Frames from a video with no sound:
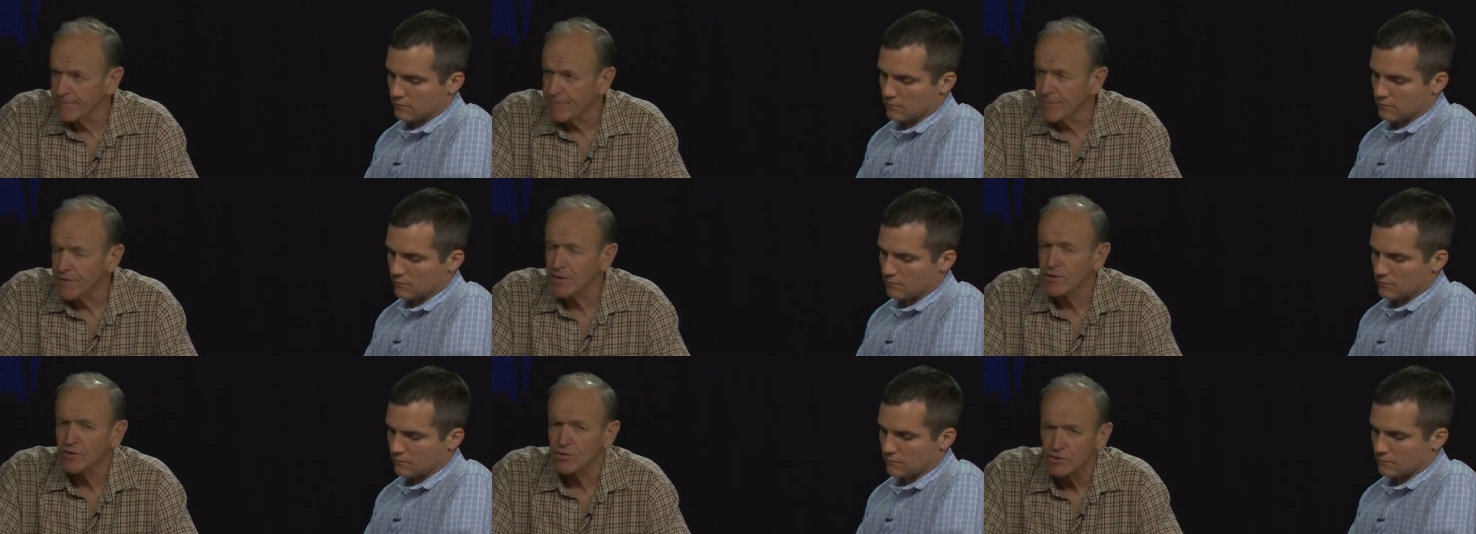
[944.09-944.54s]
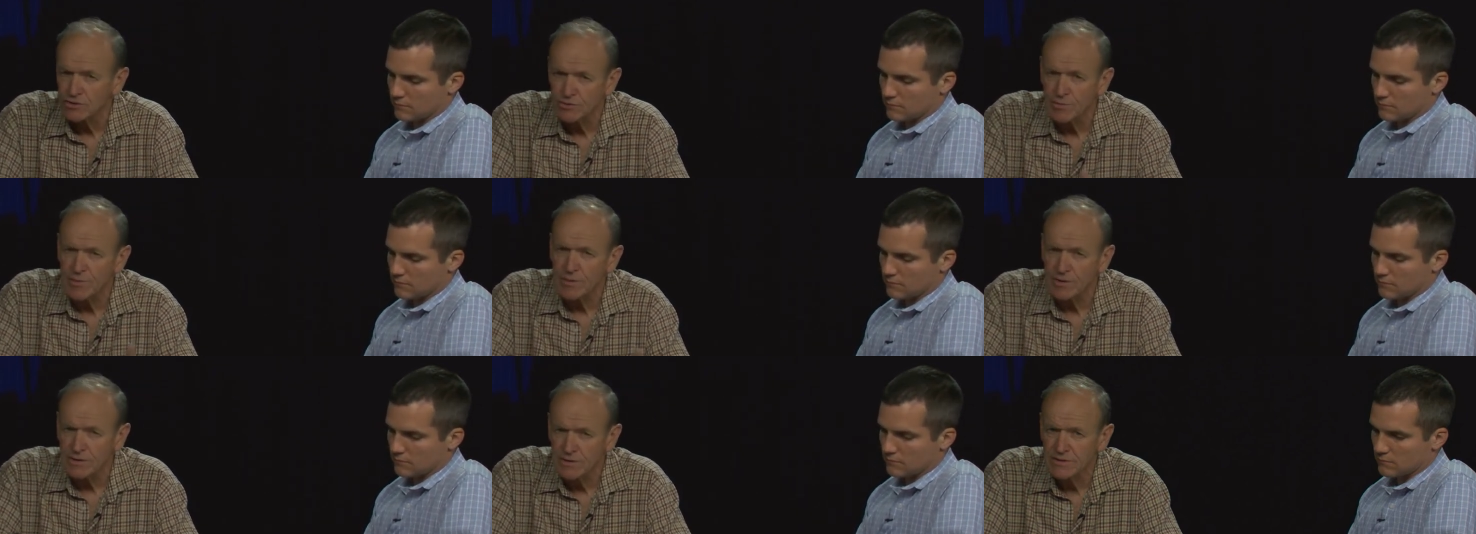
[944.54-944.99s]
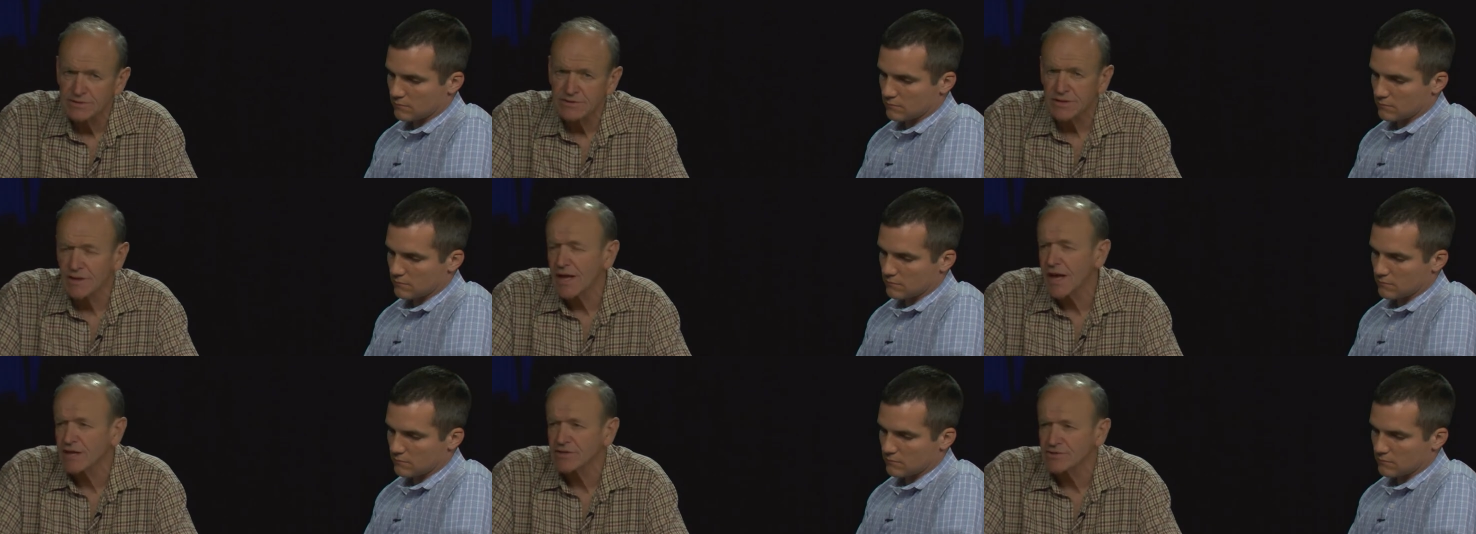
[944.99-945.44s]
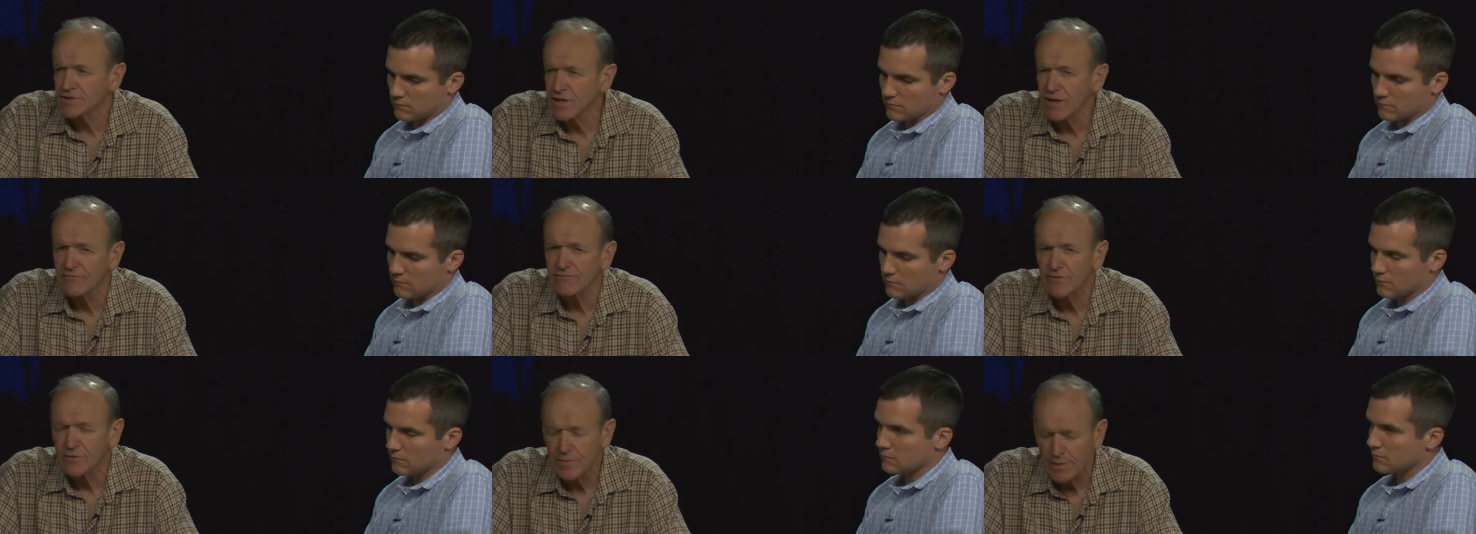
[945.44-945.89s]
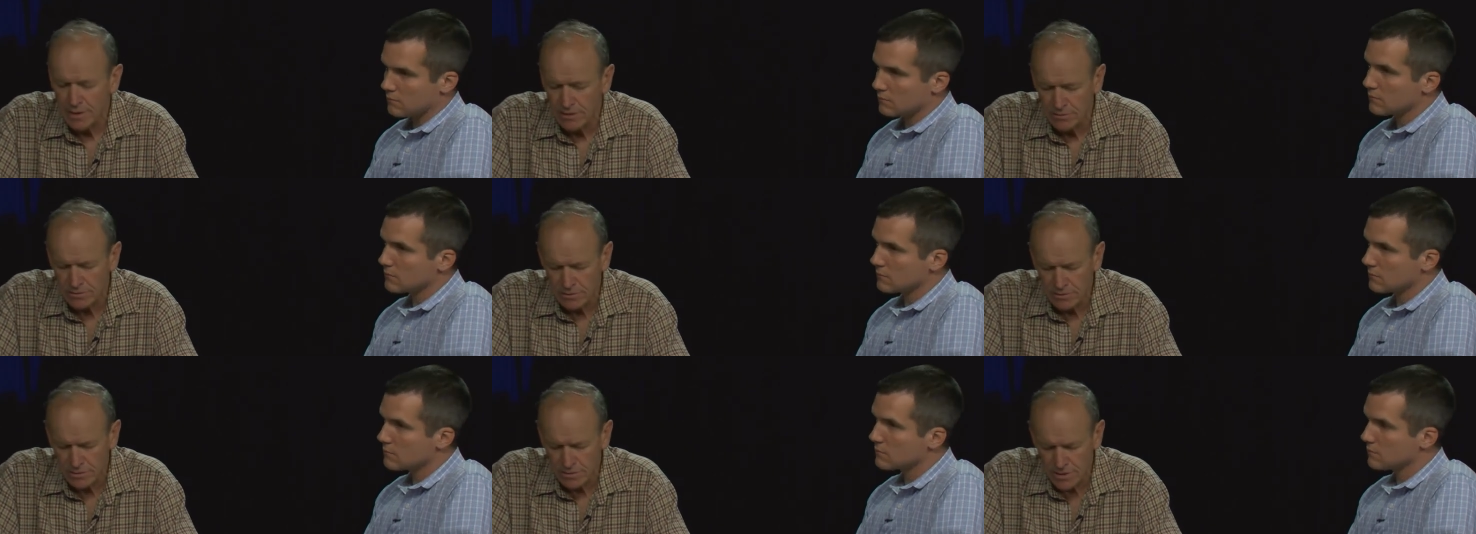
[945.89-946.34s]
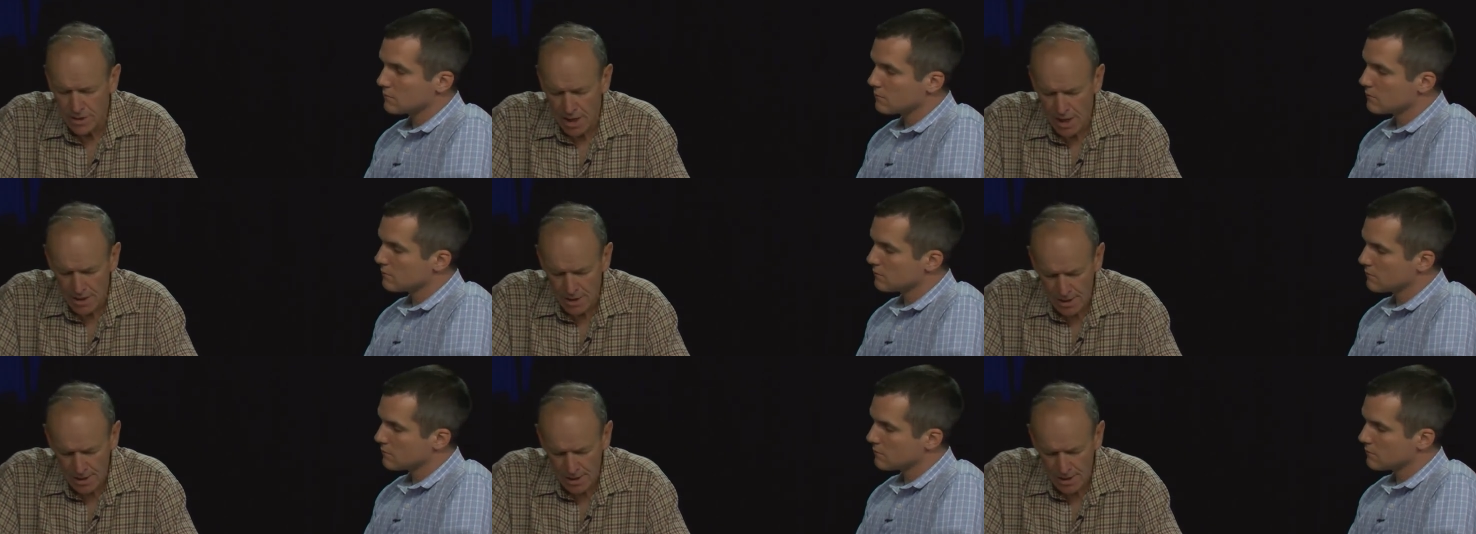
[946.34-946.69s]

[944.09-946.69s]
Speaker 1: The core facilities are large enough to be able to do that.